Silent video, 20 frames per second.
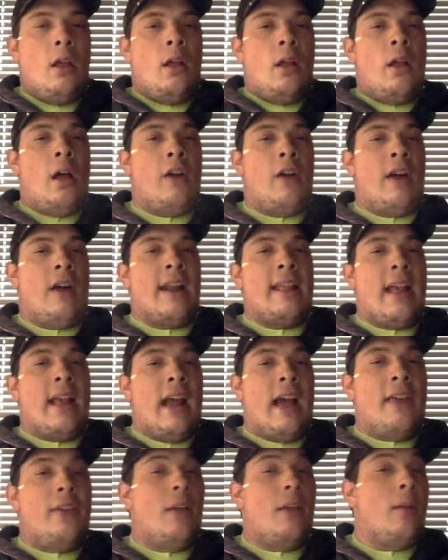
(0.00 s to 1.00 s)
Alrighty,
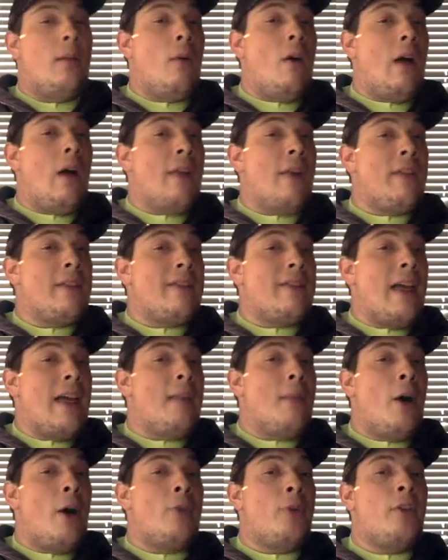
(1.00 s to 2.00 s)
guys. Well, I think that
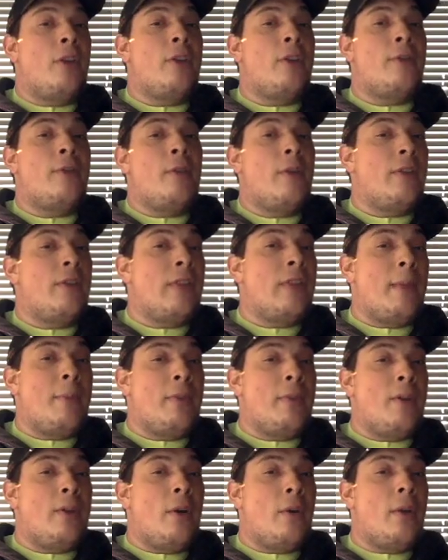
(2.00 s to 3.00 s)
about does it for this
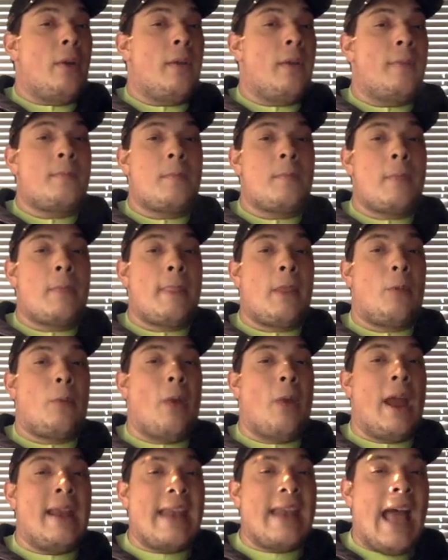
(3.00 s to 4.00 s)
episode.
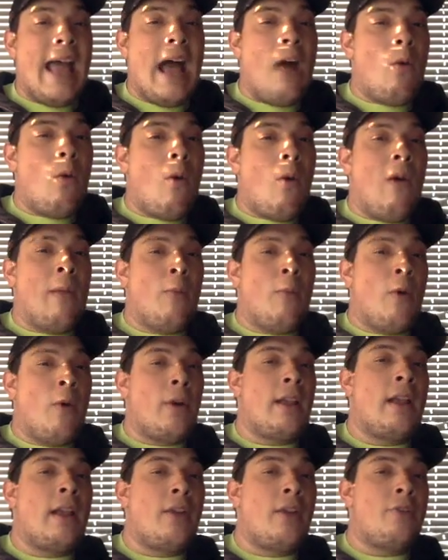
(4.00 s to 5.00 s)
Right now, while I'm
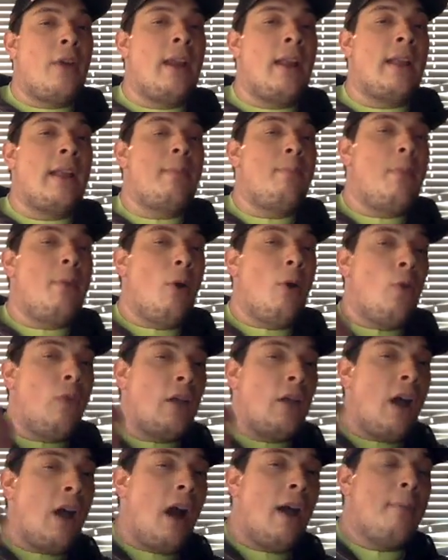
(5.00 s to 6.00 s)
working on trying to build the
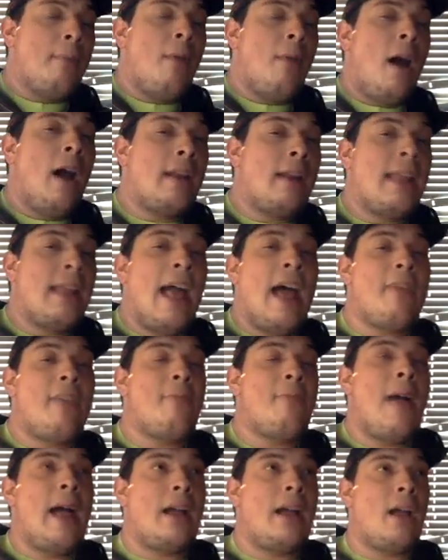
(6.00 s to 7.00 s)
podcast
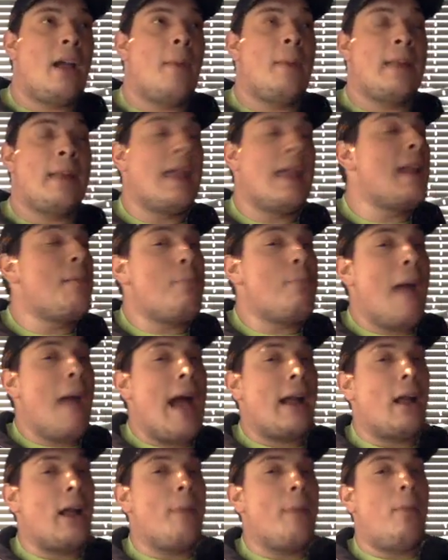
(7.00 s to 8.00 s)
back up and get it
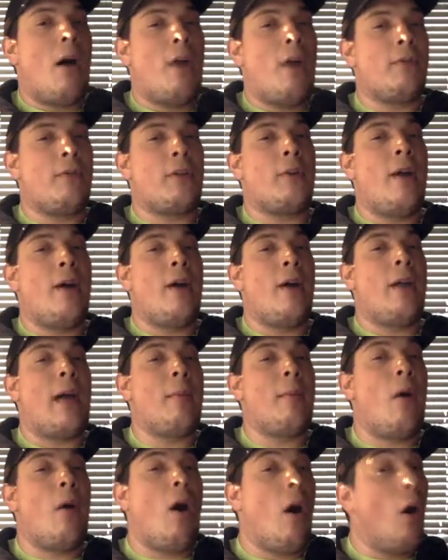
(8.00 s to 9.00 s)
back up off the ground,
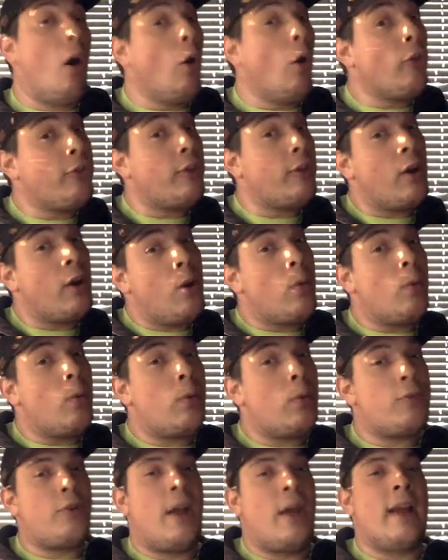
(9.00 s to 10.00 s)
I'm also
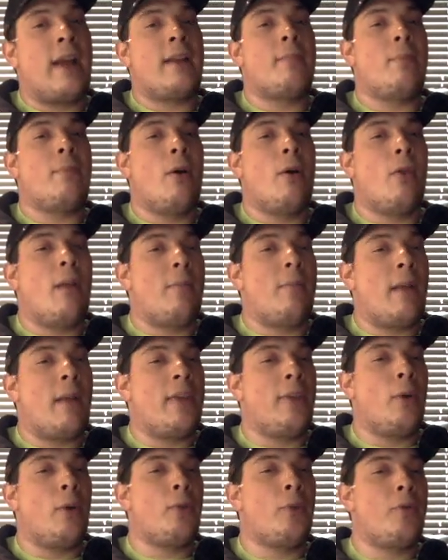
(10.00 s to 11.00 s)
trying to build up my
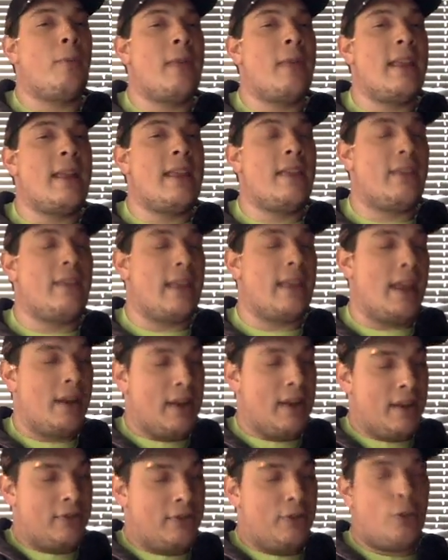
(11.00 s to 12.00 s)
social medias
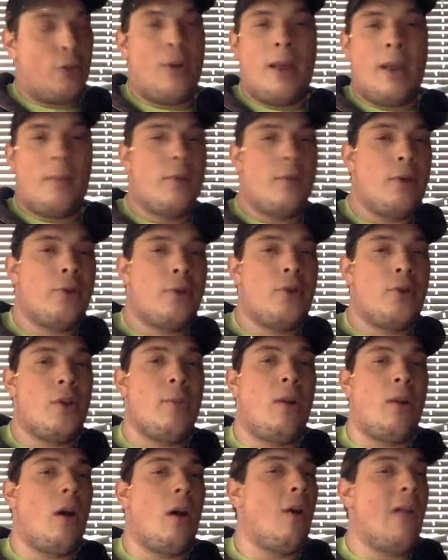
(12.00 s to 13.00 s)
again, Instagram,
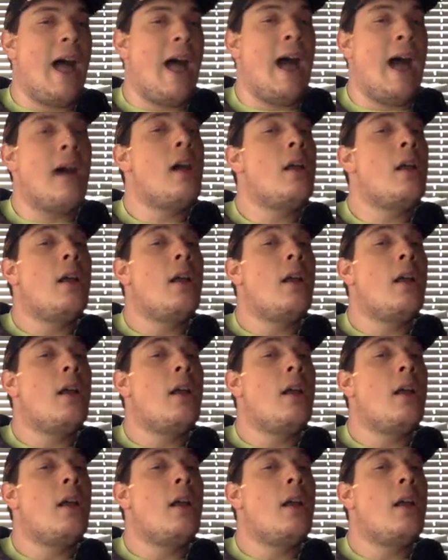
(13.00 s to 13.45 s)
YouTube, and all that.